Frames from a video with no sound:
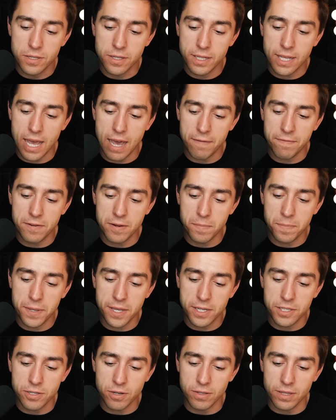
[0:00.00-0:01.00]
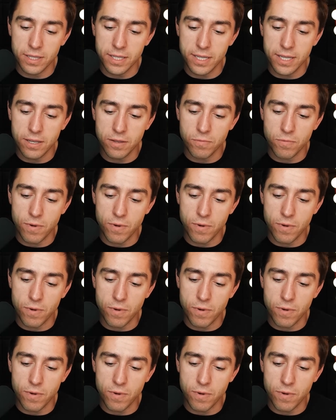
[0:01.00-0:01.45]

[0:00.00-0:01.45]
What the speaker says: the confident picks are Lee,